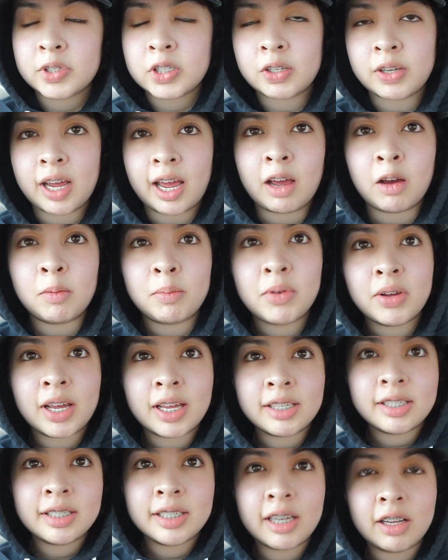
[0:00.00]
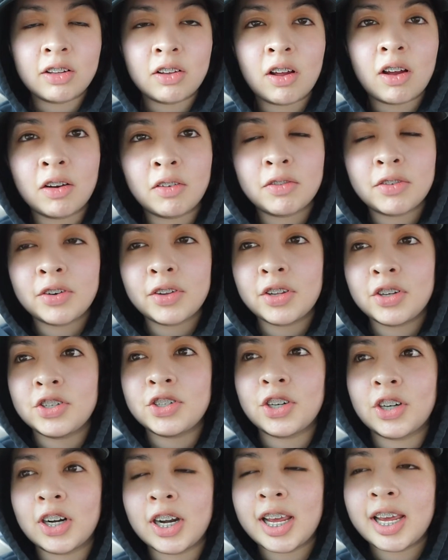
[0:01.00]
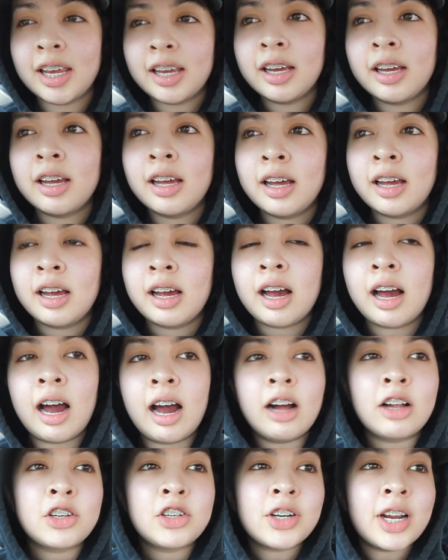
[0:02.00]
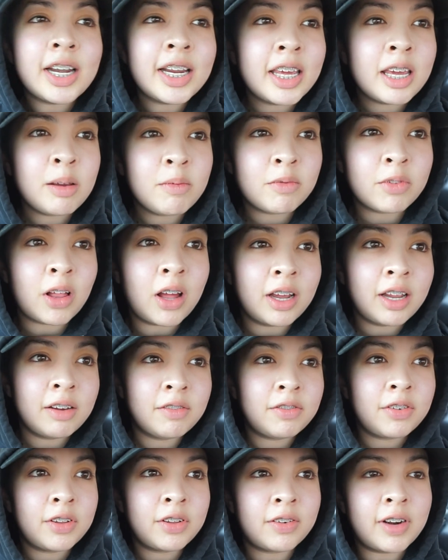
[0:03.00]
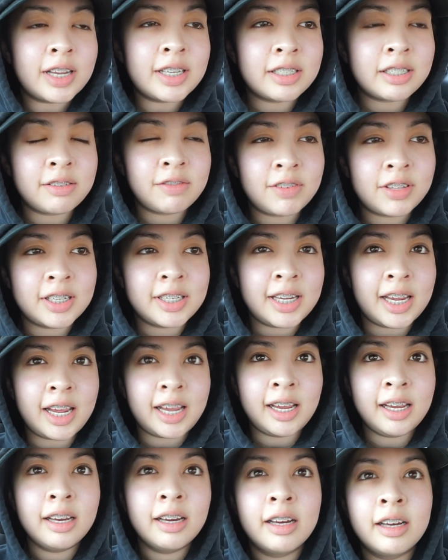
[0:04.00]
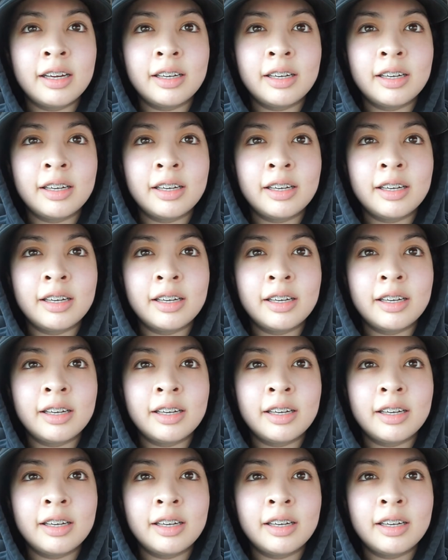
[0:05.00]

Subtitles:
So yeah, I hope you guys stay along for the journey. I'll try to keep vlogging for the rest of the day.